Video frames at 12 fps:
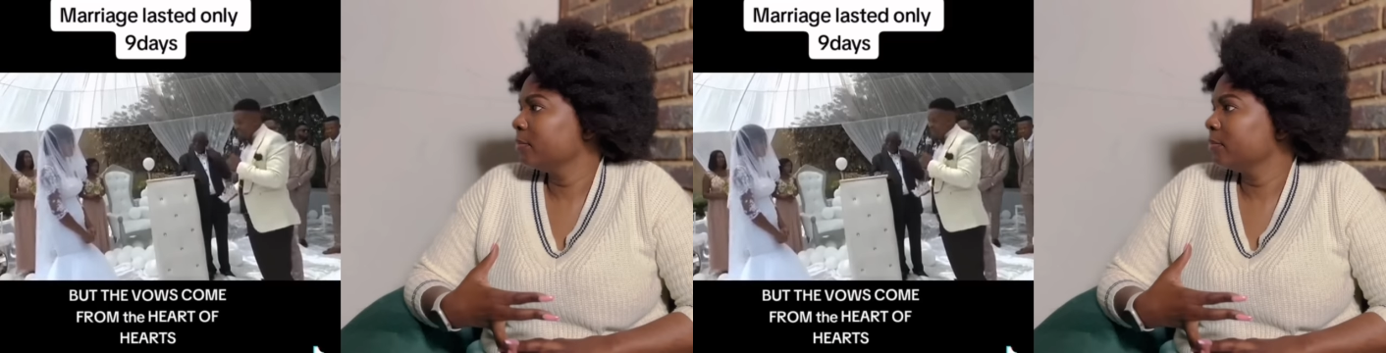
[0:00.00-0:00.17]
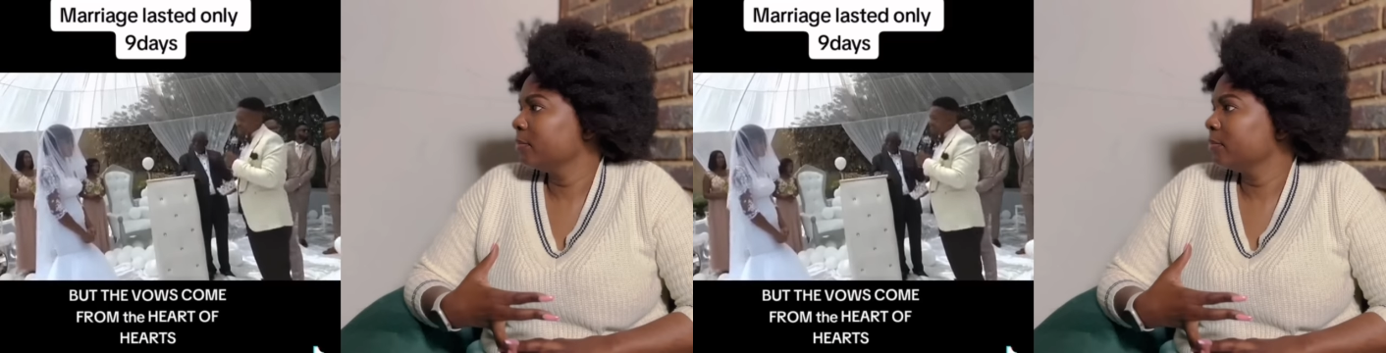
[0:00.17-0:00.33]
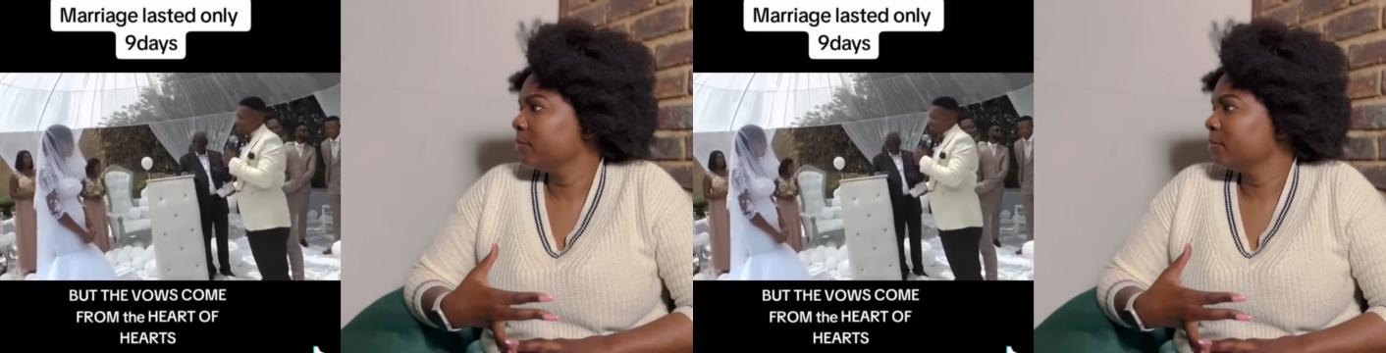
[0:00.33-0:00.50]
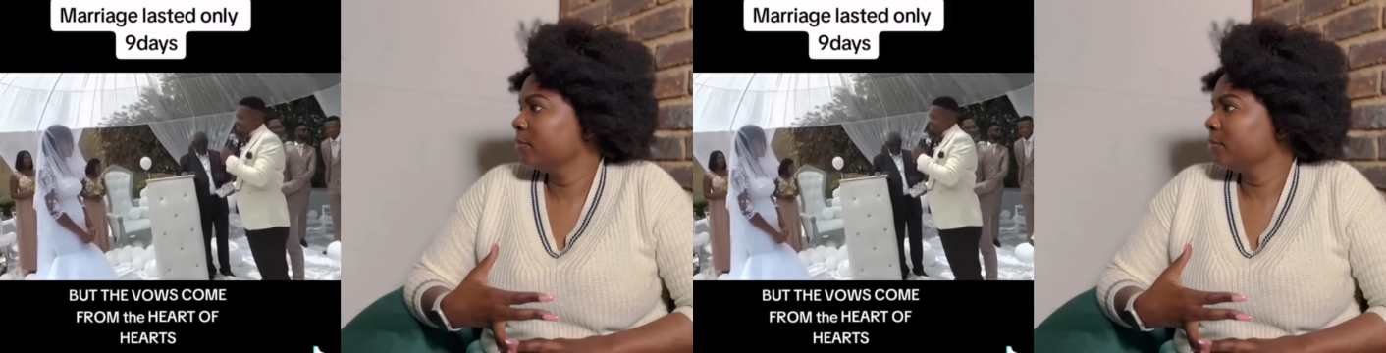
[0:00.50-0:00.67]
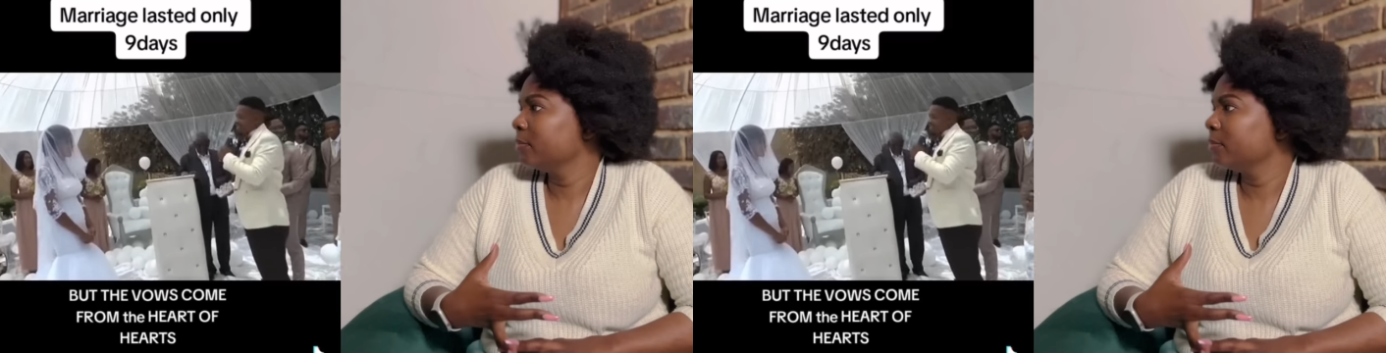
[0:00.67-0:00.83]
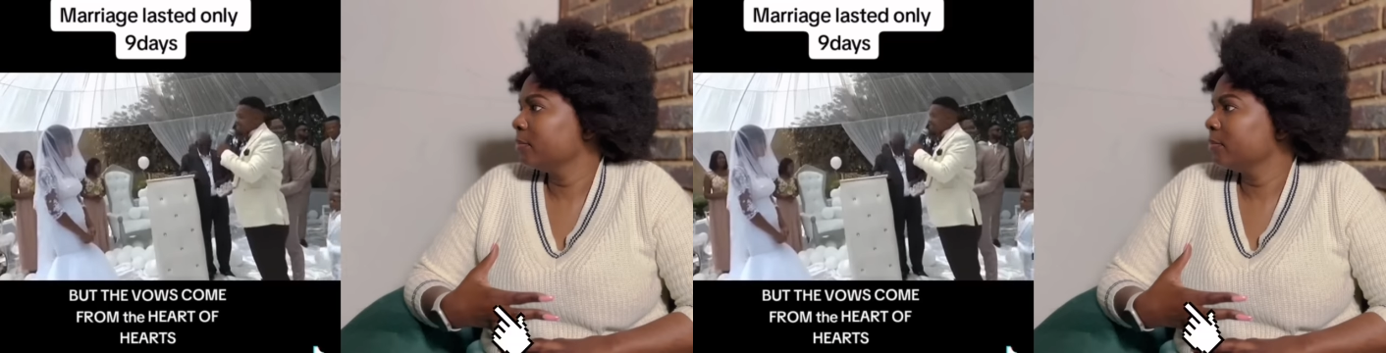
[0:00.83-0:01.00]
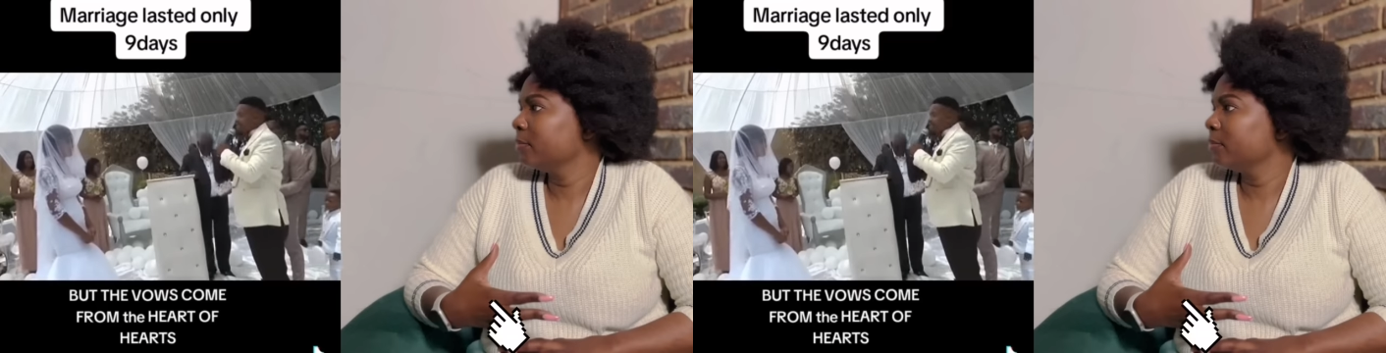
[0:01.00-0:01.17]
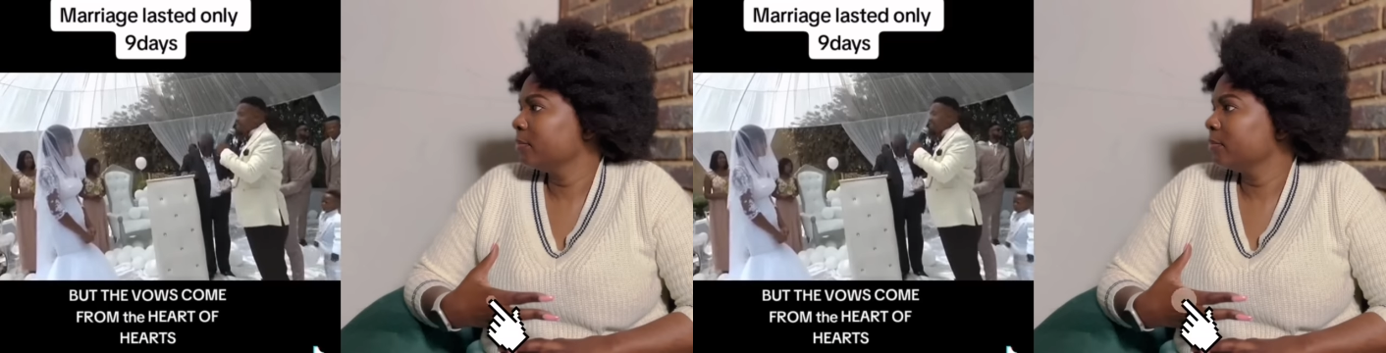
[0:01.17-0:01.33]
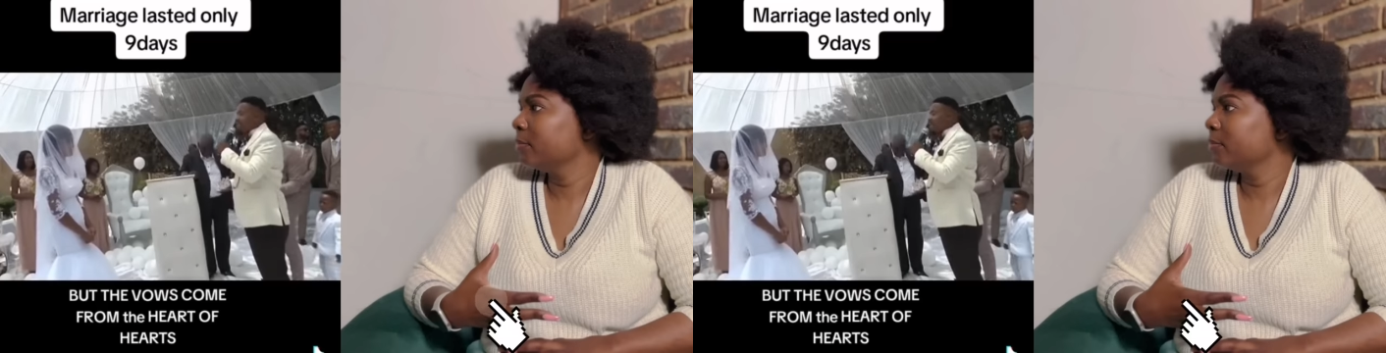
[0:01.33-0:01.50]

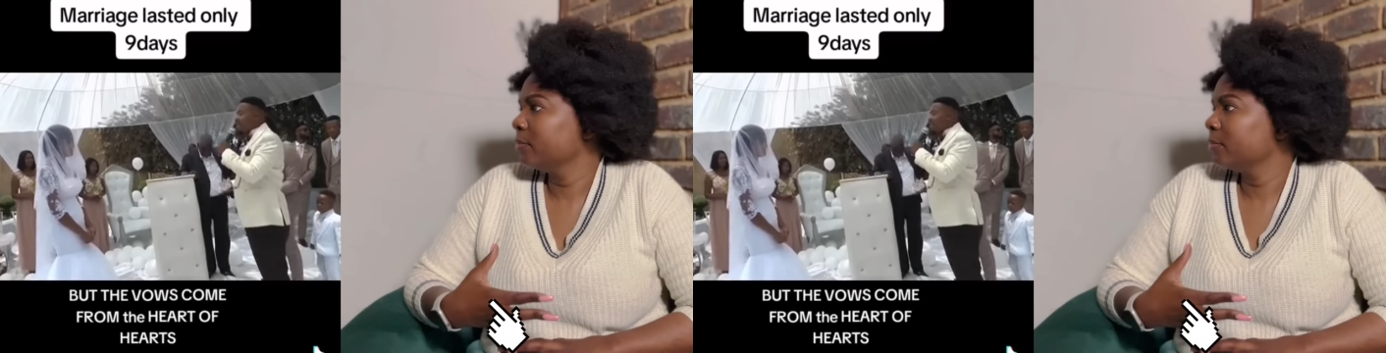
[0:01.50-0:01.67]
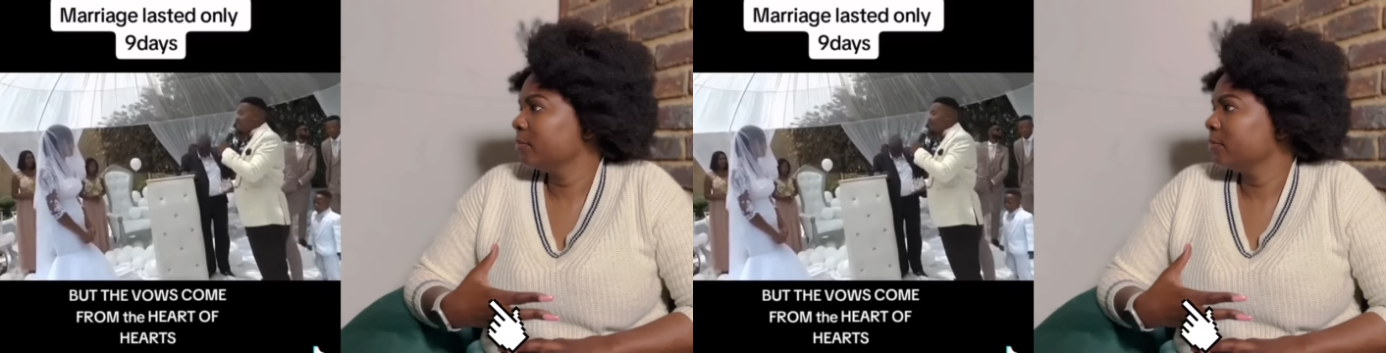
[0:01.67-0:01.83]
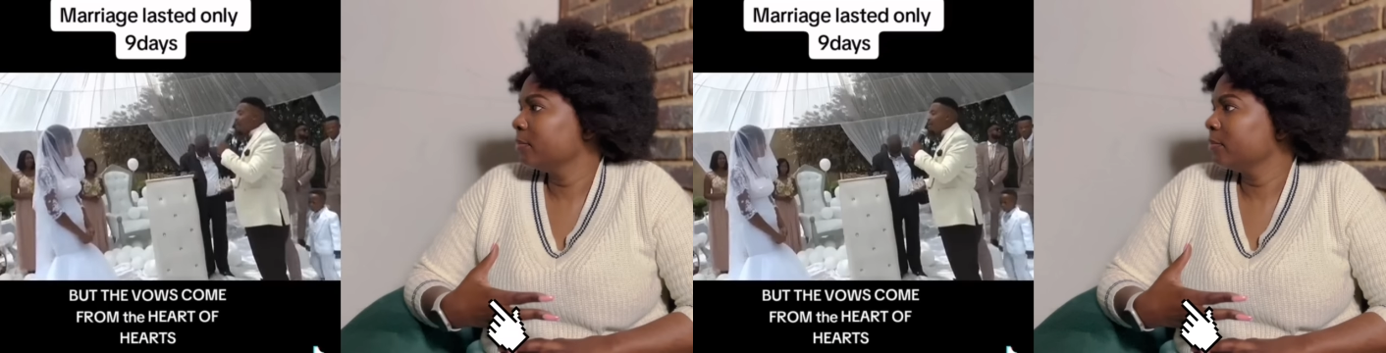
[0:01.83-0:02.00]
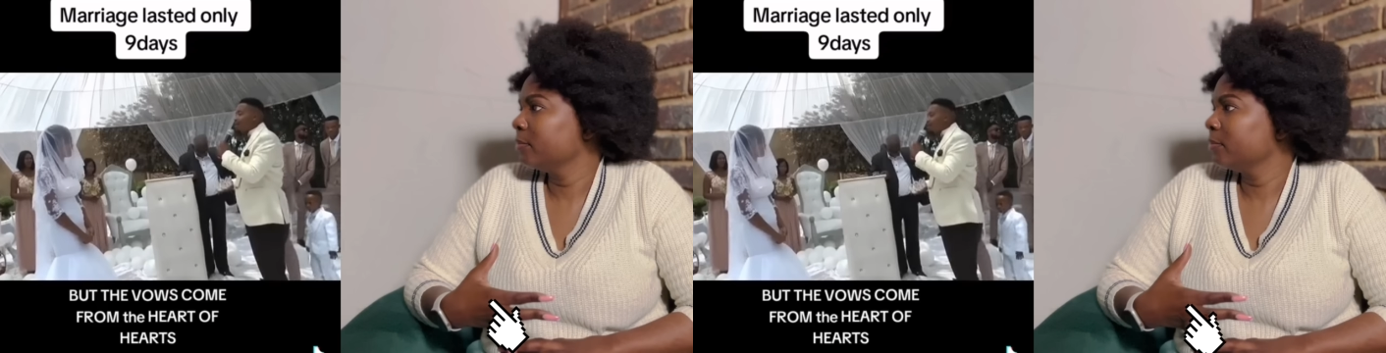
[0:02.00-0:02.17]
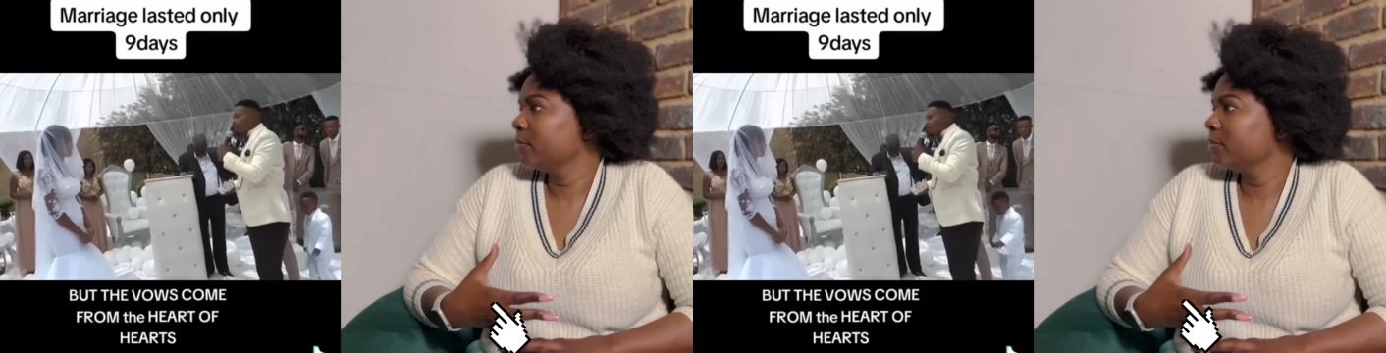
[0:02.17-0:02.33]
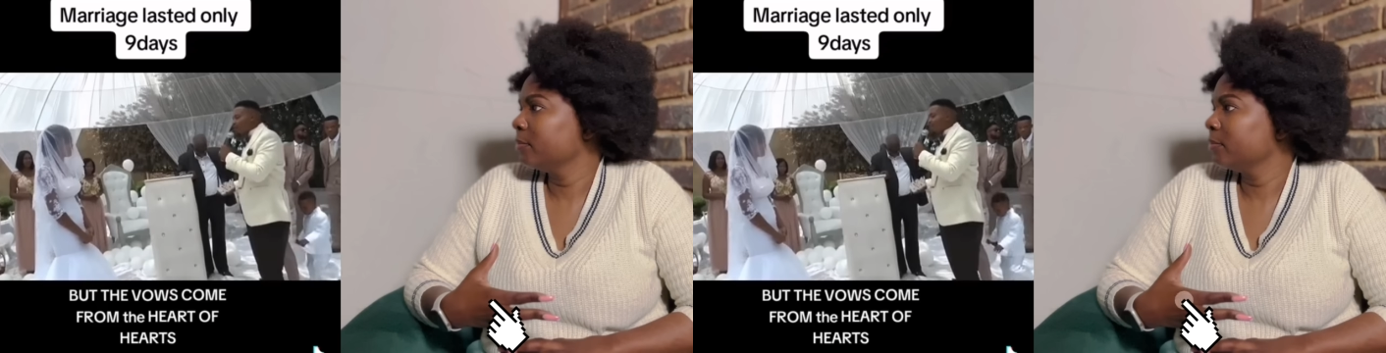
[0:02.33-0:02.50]
Nothing is said.